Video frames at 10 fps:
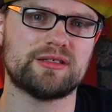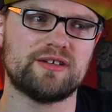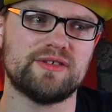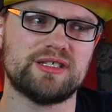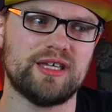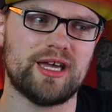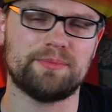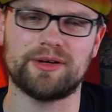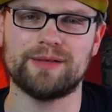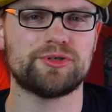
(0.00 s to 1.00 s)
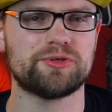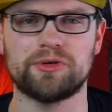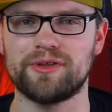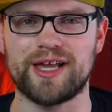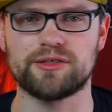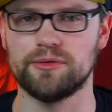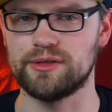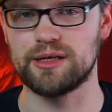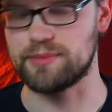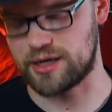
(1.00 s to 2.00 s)
service yet, but I'm sure that's
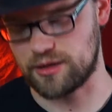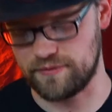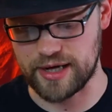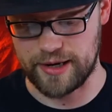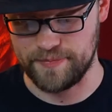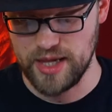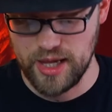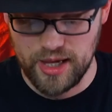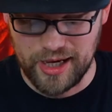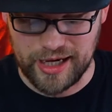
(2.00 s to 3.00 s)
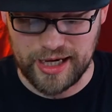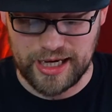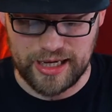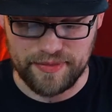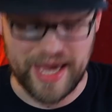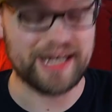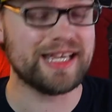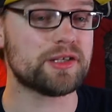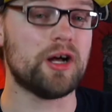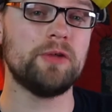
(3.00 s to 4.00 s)
only a matter of time. Uh, that
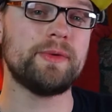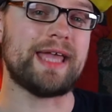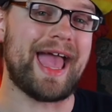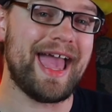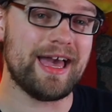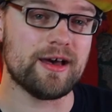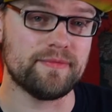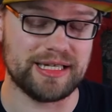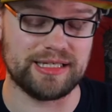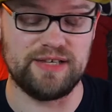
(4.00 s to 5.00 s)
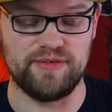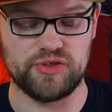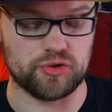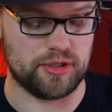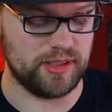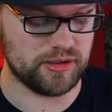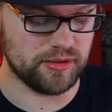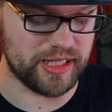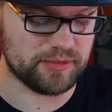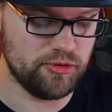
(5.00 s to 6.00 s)
is all we have in TV streaming. So
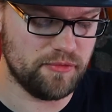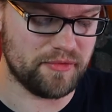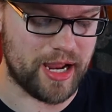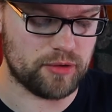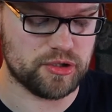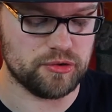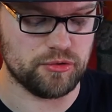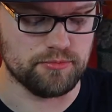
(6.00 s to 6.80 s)
let's move now to